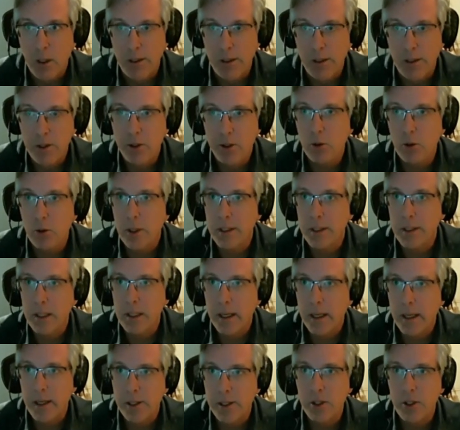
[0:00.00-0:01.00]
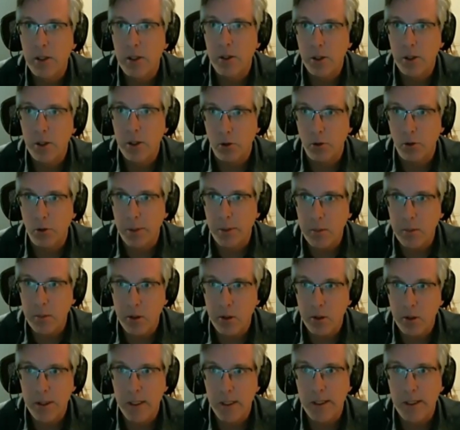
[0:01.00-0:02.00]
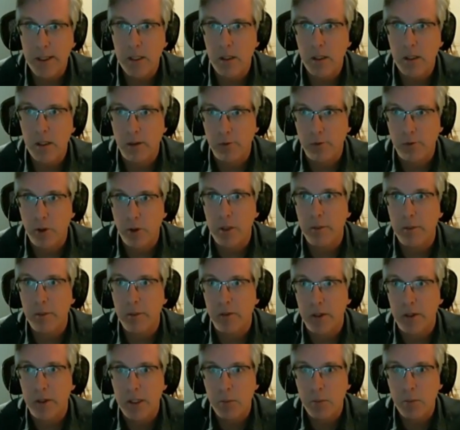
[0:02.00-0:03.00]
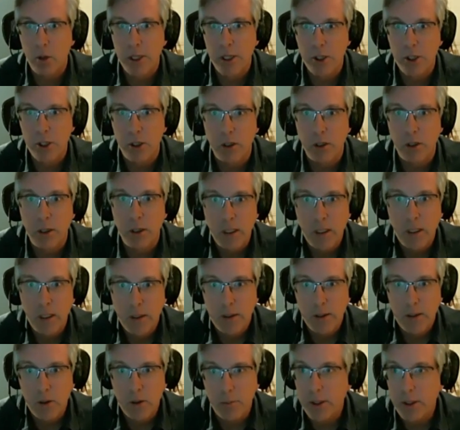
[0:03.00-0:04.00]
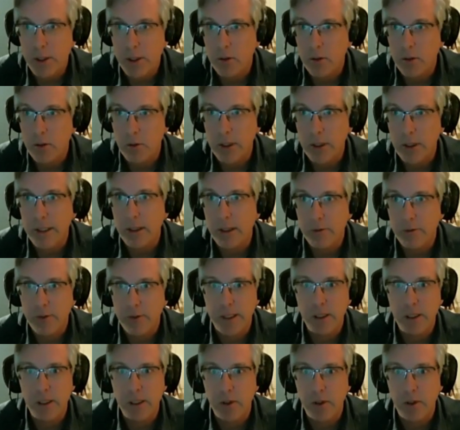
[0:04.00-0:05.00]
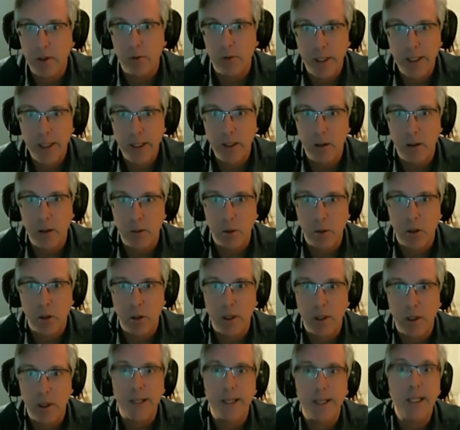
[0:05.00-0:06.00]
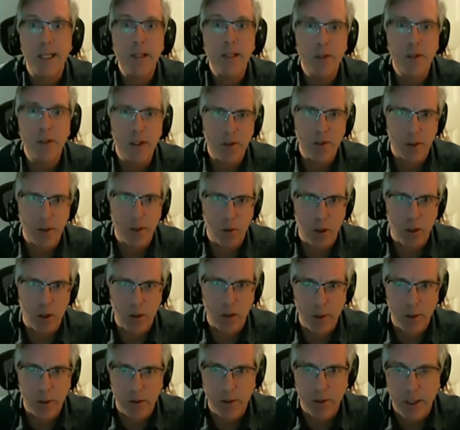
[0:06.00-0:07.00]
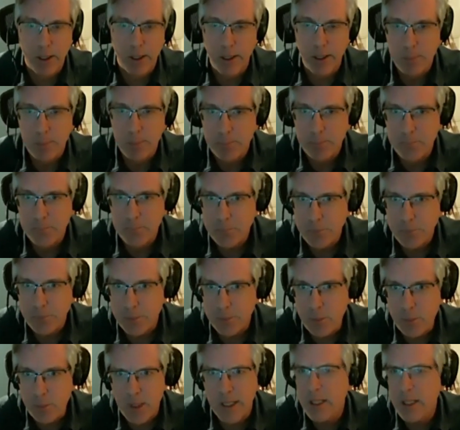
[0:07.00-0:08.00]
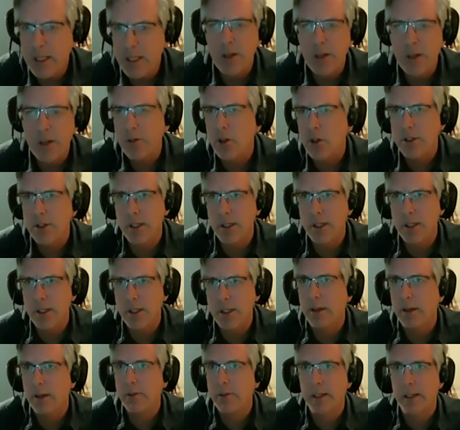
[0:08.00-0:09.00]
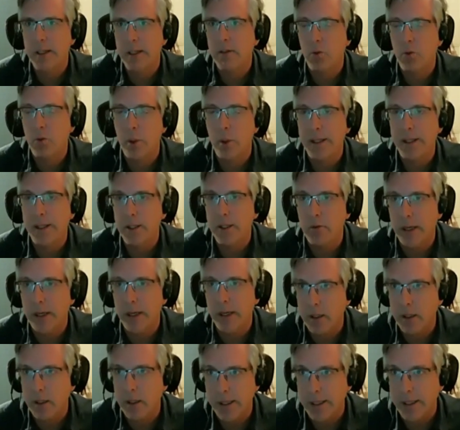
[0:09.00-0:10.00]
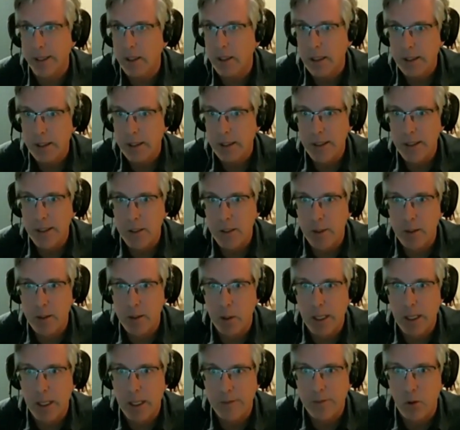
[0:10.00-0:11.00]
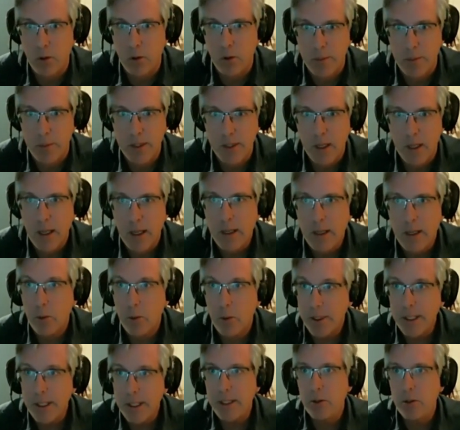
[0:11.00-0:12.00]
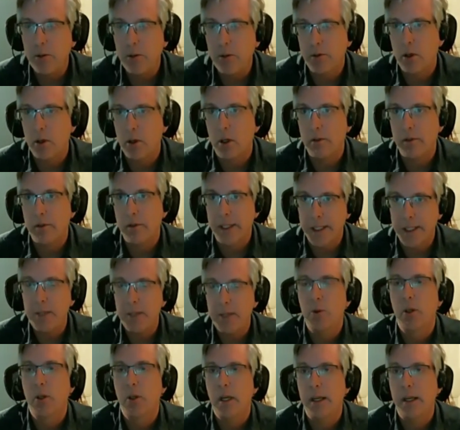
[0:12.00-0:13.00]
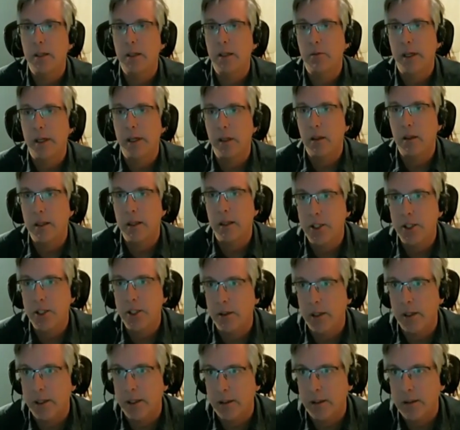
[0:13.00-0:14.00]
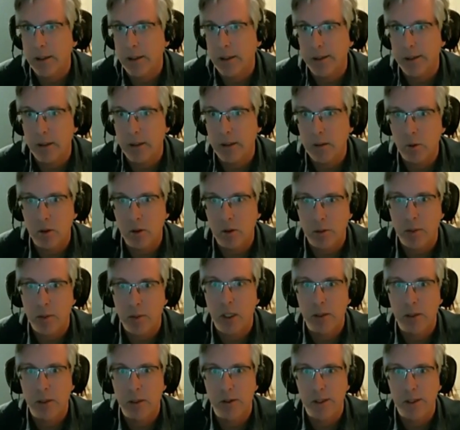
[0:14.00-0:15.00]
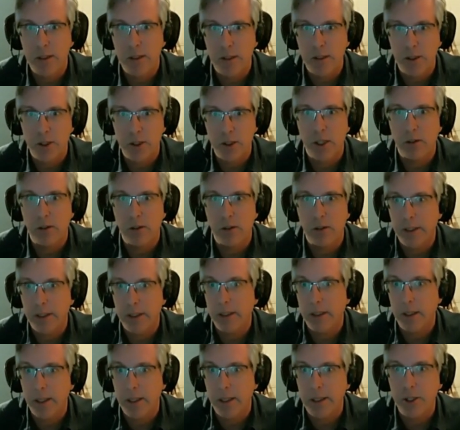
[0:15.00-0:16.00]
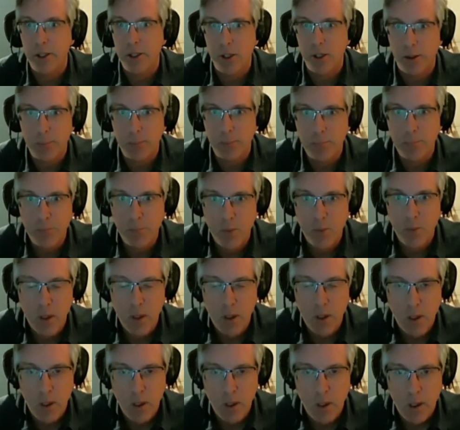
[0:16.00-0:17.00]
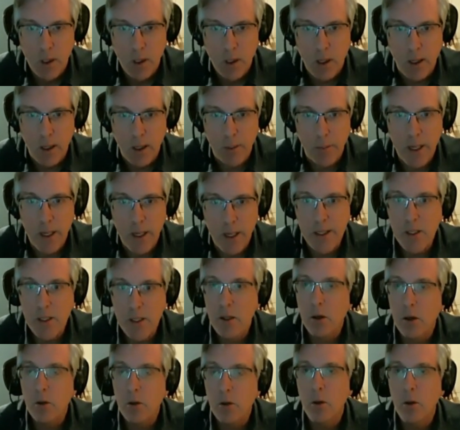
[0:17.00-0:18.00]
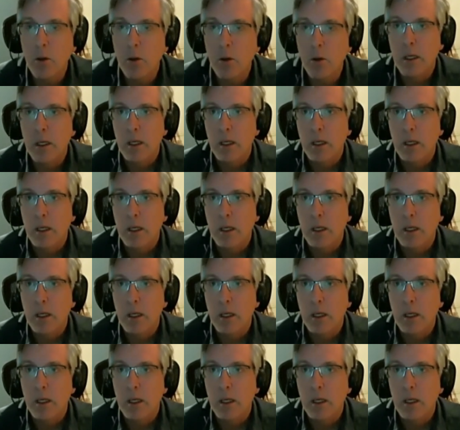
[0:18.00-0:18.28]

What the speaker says: too attached to people's sense of freedom of expression to be really effectively regulable. And even if I'm wrong about that, even if there's an effective way to regulate these big platforms, it would need to involve a deeper kind of regulation than liberal democracies generally engage in. And so